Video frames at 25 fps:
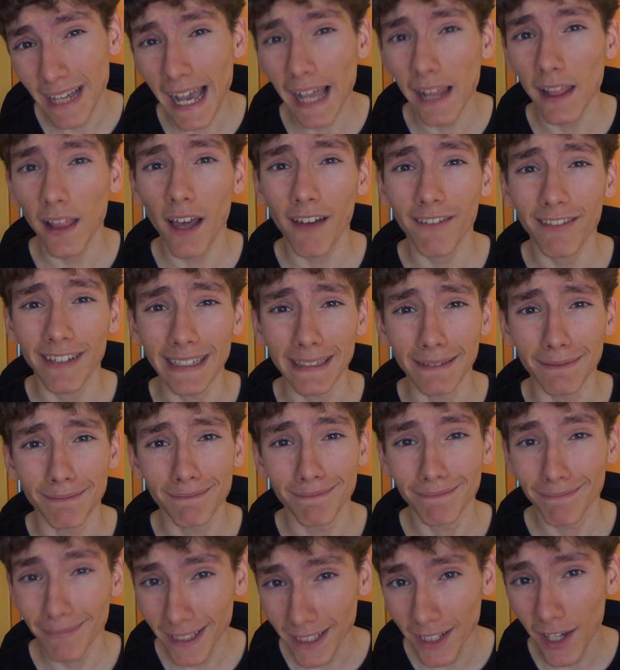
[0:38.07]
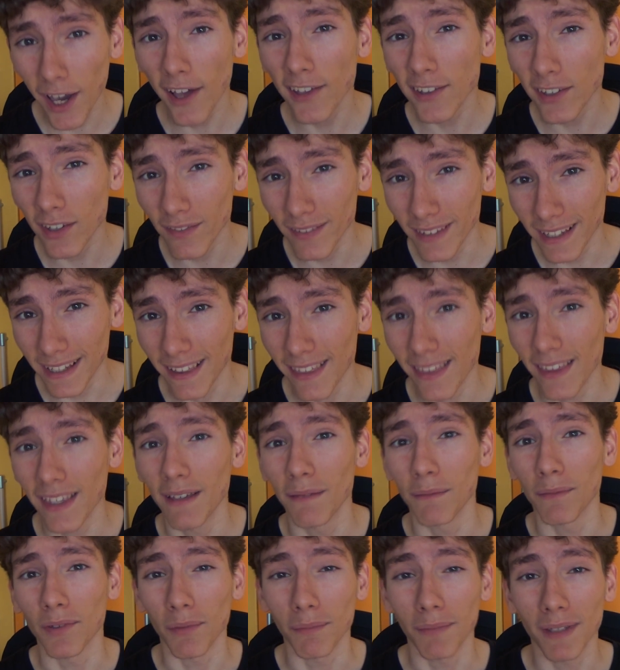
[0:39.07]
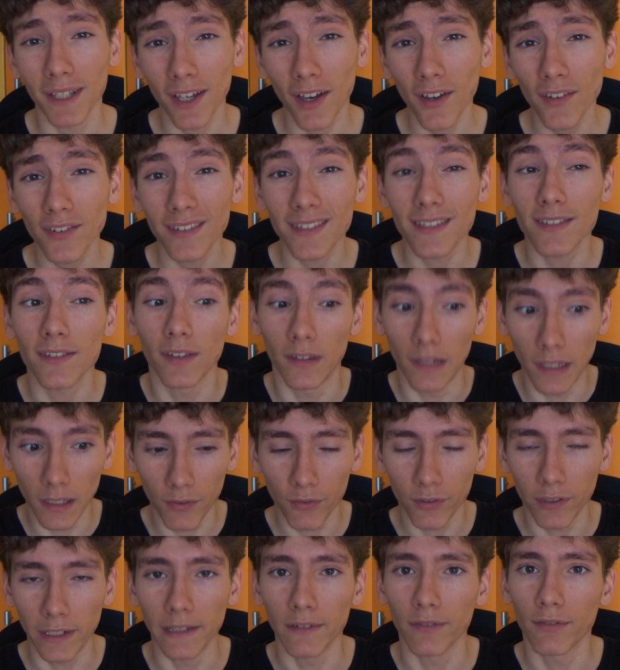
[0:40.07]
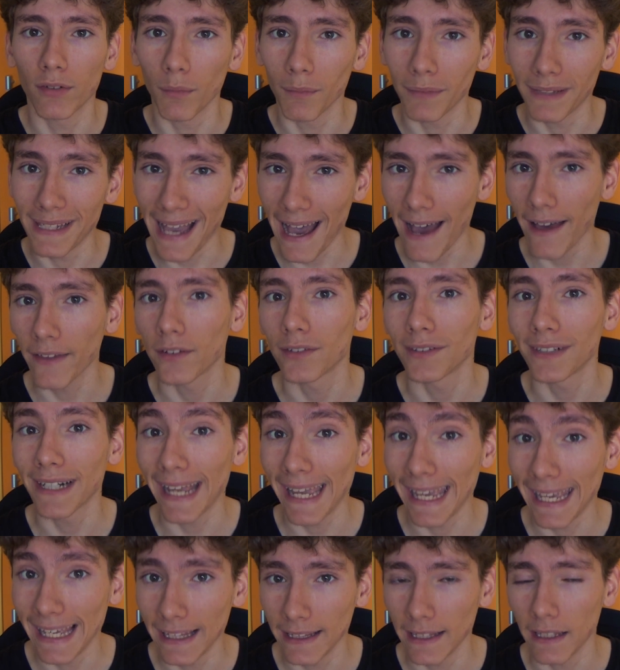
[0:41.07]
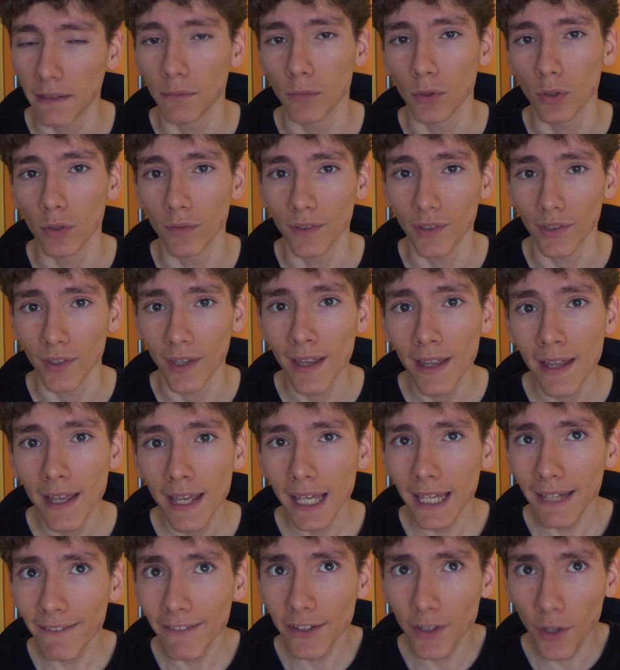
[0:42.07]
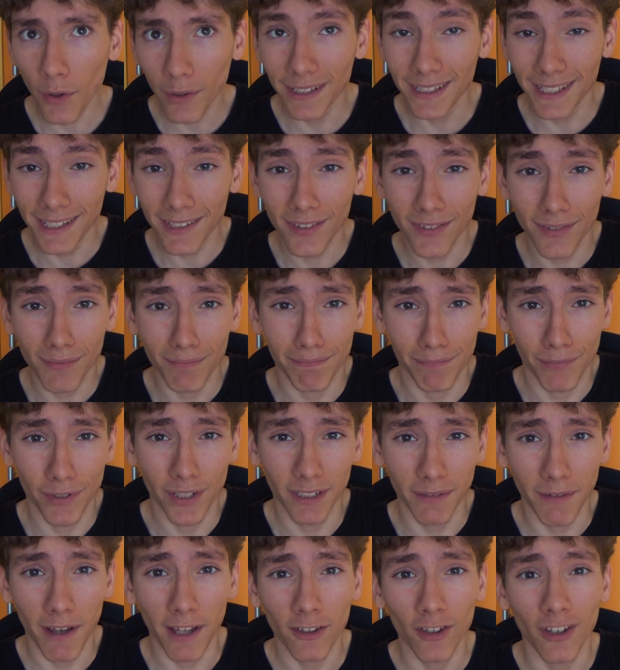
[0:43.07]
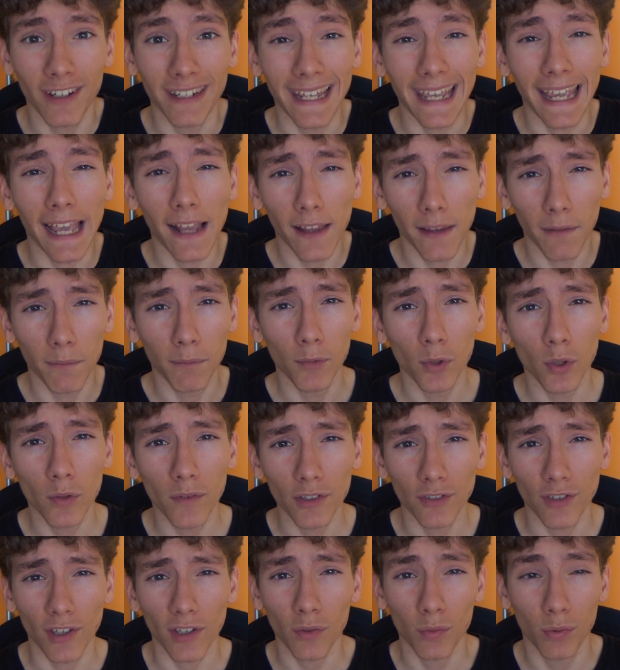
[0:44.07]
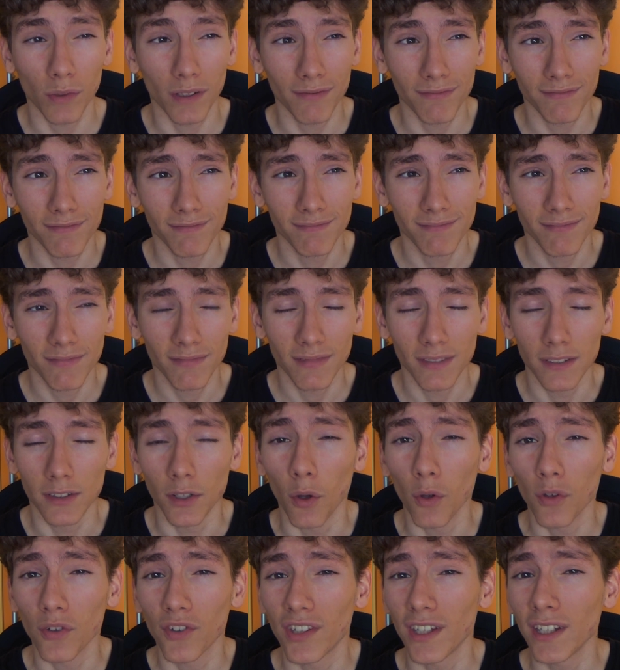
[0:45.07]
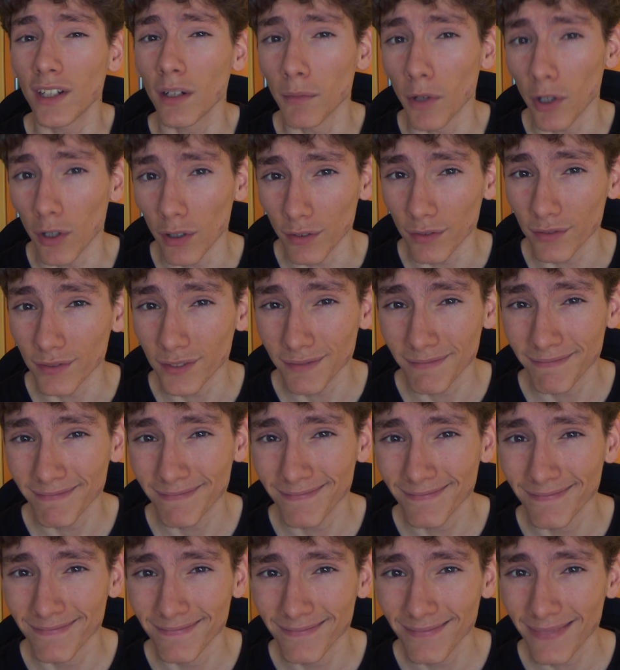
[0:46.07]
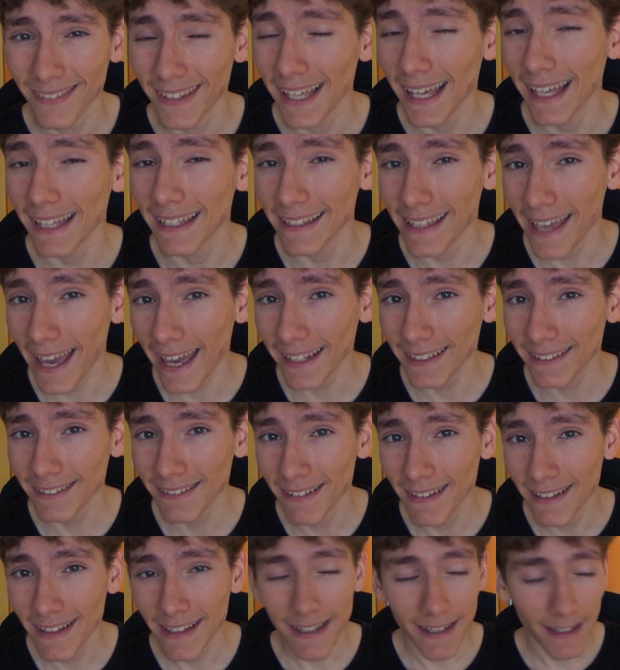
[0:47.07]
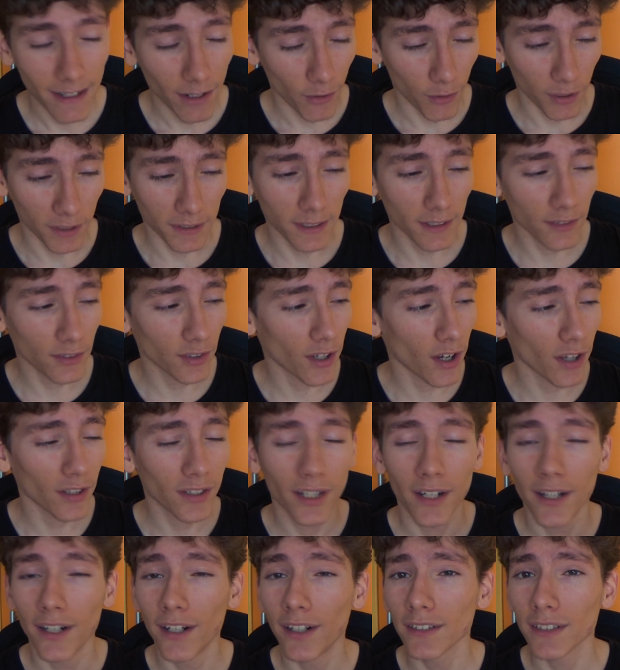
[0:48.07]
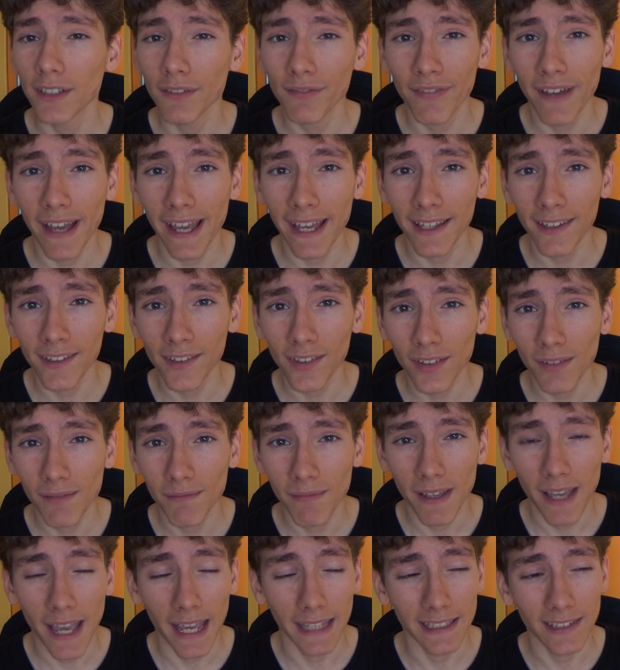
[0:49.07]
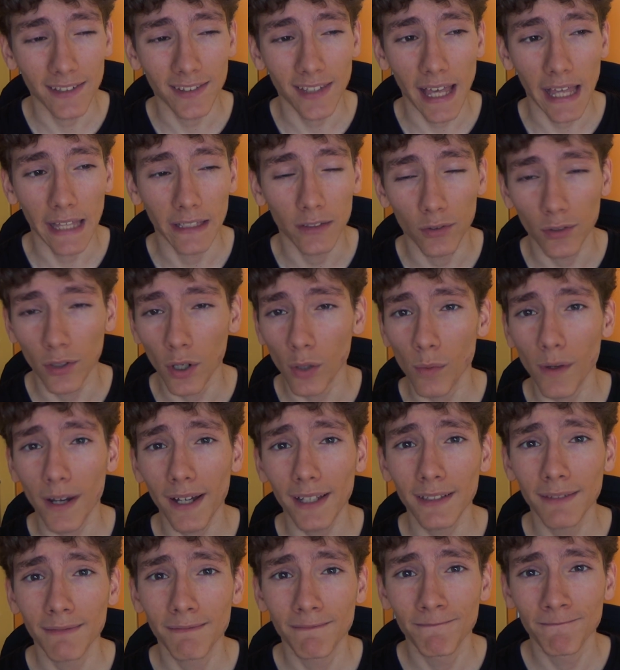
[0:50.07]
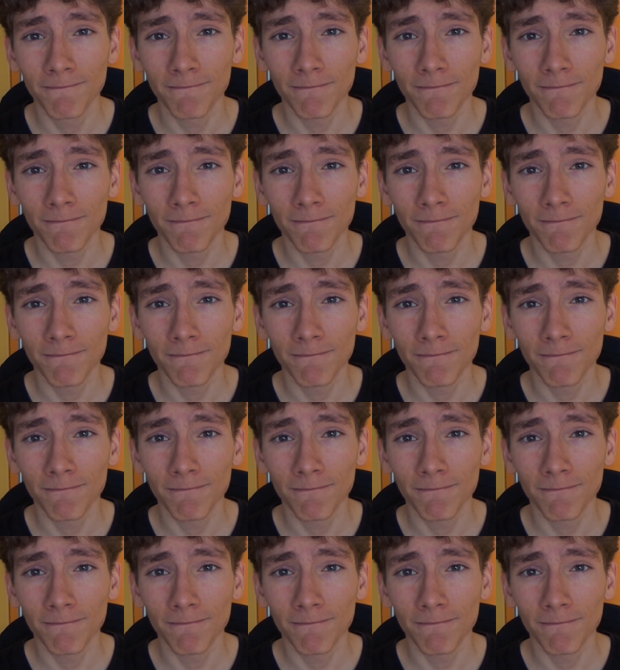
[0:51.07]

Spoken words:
I love it because of the themes, because it's different from the other alien movies. Even though it is pretty much an alien movie just with no xenomorph. And yet, Ridley Scott heard the fans and he said, you know what?